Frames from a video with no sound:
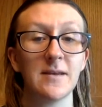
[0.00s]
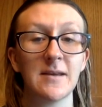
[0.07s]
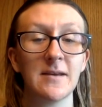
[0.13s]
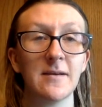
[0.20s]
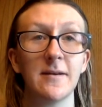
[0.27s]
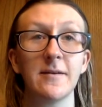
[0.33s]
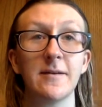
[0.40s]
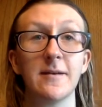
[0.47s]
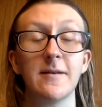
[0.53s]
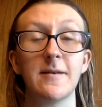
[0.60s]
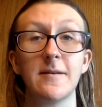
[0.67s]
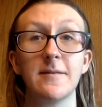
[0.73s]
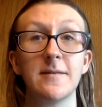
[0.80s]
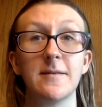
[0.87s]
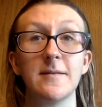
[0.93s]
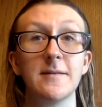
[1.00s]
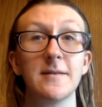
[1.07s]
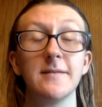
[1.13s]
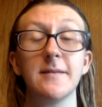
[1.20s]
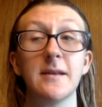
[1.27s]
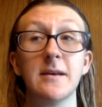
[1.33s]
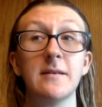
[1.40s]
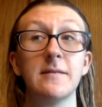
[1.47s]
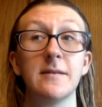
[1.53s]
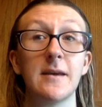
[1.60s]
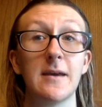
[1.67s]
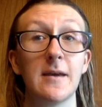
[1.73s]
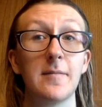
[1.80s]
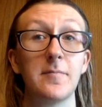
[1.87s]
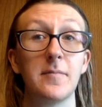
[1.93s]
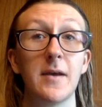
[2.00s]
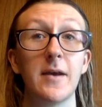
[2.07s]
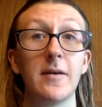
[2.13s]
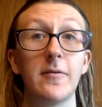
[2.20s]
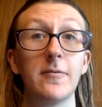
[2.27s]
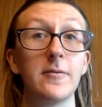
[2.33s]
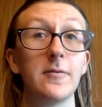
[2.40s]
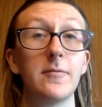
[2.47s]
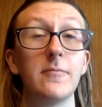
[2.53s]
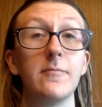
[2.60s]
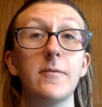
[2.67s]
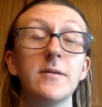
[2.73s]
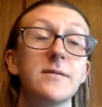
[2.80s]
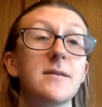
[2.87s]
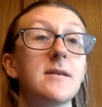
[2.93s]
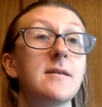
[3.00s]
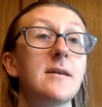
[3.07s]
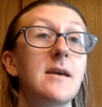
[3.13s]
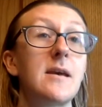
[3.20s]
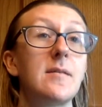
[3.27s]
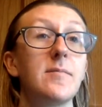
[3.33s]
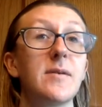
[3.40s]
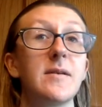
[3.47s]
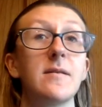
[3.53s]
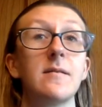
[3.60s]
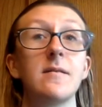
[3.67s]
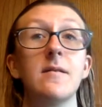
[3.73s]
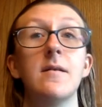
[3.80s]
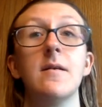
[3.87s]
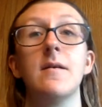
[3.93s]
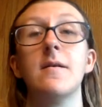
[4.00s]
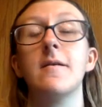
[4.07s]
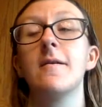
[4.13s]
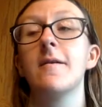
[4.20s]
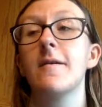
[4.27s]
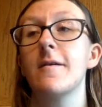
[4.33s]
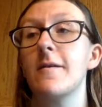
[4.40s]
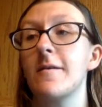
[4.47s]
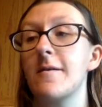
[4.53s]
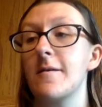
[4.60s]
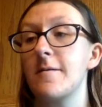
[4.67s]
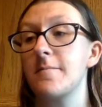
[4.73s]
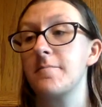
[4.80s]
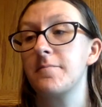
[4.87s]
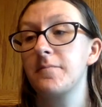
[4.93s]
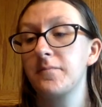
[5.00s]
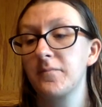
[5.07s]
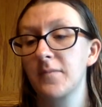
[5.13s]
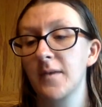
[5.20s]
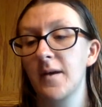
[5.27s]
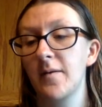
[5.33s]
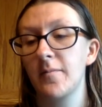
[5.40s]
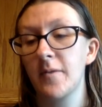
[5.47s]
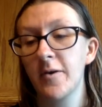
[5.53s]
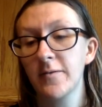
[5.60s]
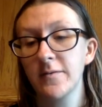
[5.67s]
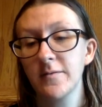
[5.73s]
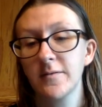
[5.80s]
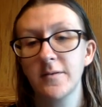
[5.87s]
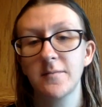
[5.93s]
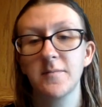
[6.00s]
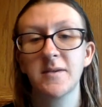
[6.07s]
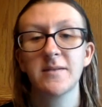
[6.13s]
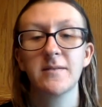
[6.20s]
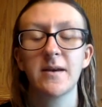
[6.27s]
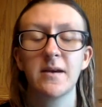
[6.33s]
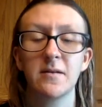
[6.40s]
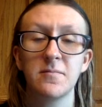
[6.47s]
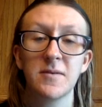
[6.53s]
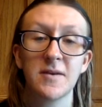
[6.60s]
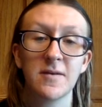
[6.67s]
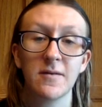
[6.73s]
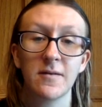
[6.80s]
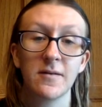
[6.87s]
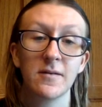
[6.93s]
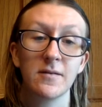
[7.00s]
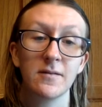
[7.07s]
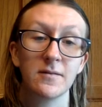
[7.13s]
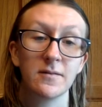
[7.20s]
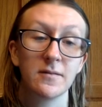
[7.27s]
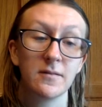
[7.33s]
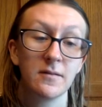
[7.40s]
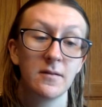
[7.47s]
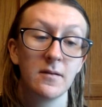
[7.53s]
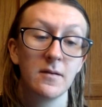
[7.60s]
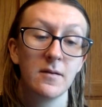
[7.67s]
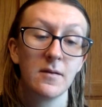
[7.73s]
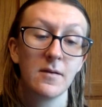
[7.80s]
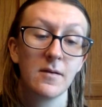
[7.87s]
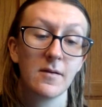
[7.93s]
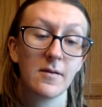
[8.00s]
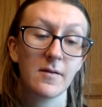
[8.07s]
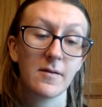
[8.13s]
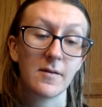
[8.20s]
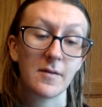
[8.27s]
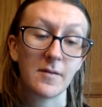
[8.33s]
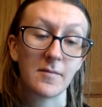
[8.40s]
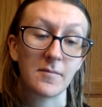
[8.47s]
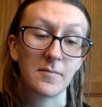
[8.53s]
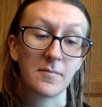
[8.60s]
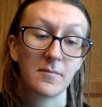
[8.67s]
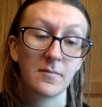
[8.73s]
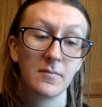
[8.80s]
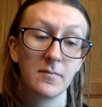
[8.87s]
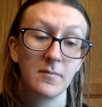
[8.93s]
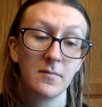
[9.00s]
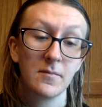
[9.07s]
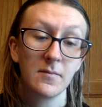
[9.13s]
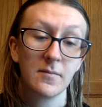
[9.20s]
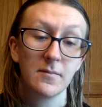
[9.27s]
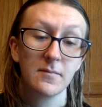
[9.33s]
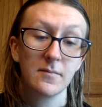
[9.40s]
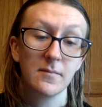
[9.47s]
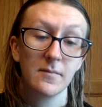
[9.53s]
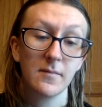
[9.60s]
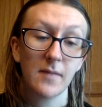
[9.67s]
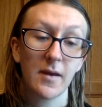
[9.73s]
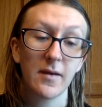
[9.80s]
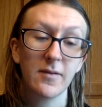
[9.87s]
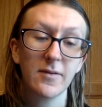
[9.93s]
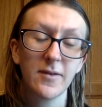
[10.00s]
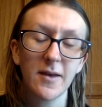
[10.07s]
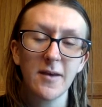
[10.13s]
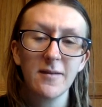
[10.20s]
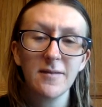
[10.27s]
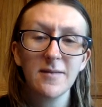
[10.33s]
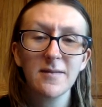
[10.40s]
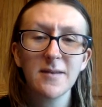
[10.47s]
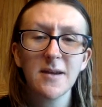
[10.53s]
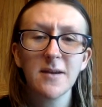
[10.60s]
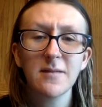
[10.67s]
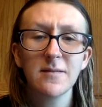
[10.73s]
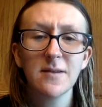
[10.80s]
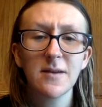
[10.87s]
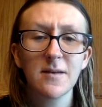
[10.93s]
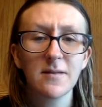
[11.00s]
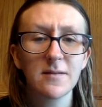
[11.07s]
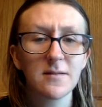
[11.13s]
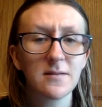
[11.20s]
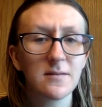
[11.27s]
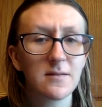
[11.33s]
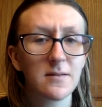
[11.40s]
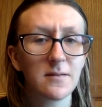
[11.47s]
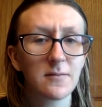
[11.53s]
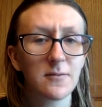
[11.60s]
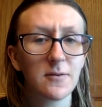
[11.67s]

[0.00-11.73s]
here, guys. This is the end game. I don't know what's gonna happen. I'm also gonna be sad because I think Stan Lee is in this